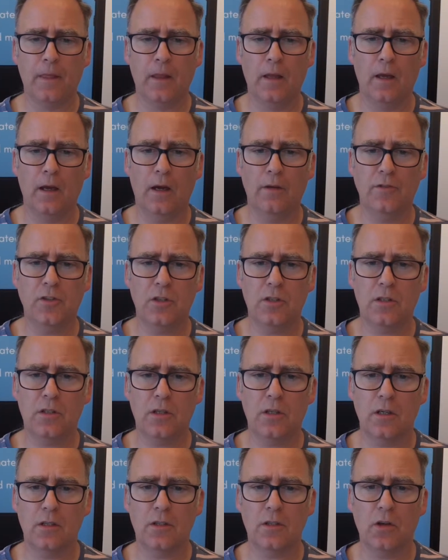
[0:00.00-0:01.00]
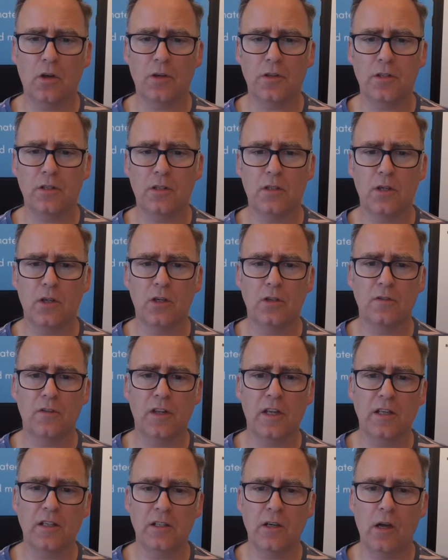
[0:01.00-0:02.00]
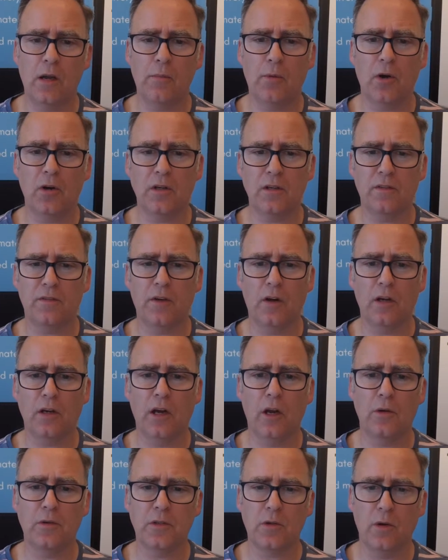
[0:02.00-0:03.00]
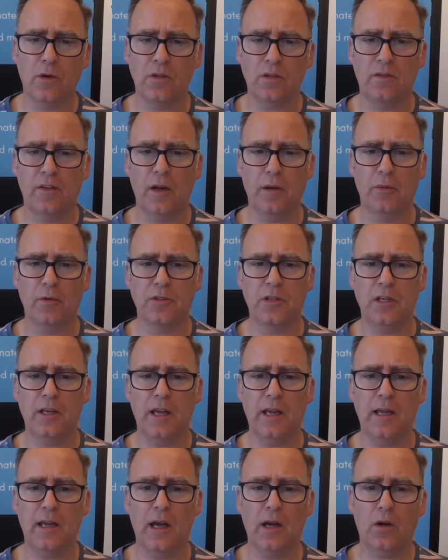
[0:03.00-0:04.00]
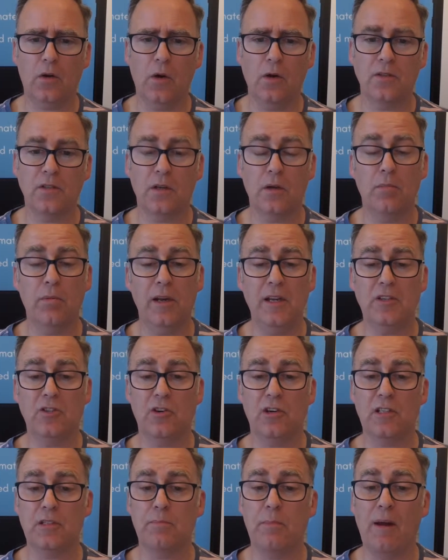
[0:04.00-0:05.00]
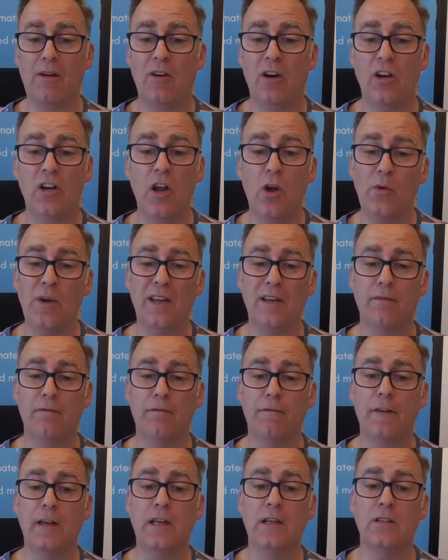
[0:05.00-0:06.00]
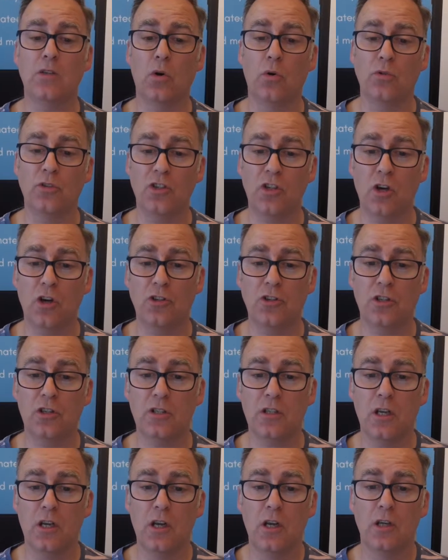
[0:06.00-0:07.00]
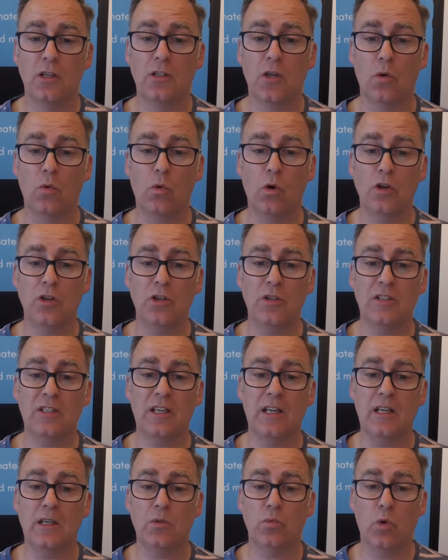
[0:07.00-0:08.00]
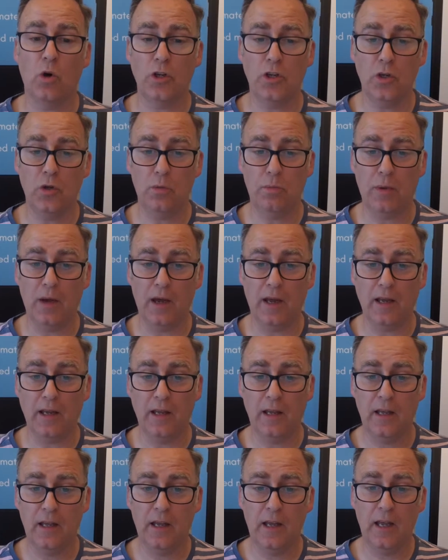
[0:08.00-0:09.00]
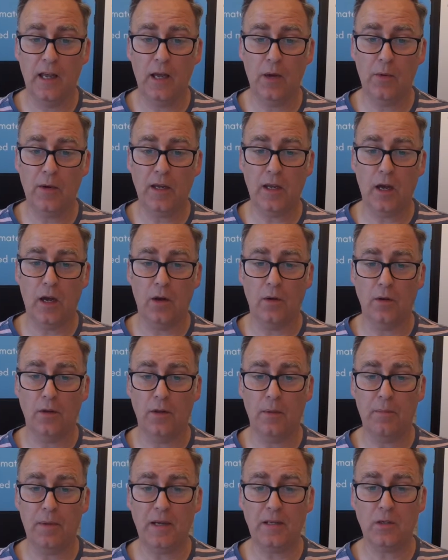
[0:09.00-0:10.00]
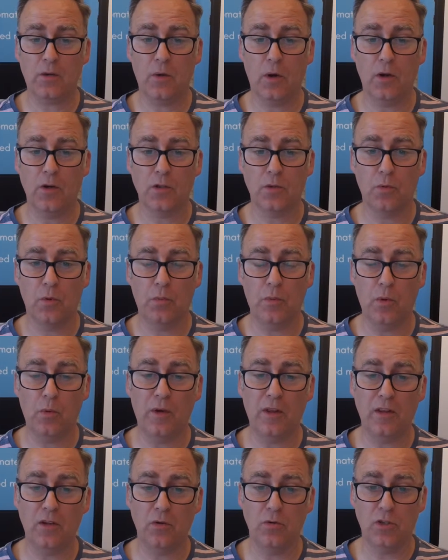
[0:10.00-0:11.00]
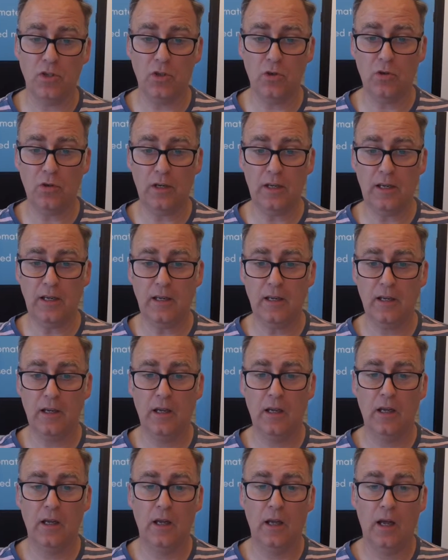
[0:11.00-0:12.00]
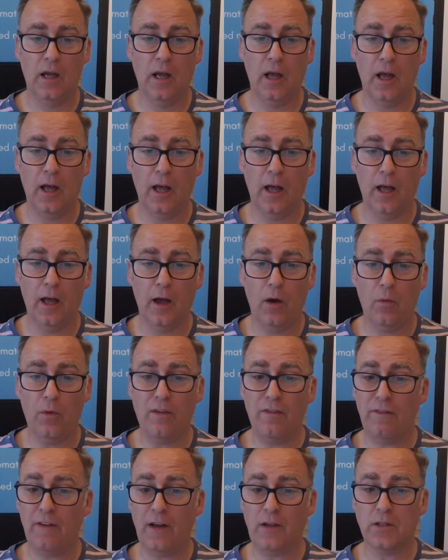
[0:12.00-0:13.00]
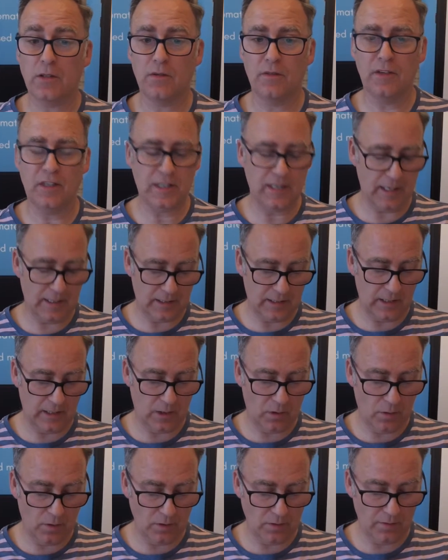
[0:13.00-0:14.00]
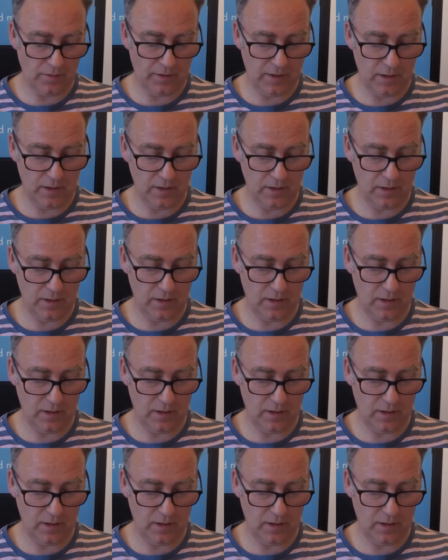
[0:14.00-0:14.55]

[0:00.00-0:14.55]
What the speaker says: I've just started to search for the entire market to find lowest quotes available today. Our quotes are complete, transparent, no hidden fees or charges. So what you see is what you pay. Here we go. The best quotes will be with you shortly. We've found some fantastic quotes for you.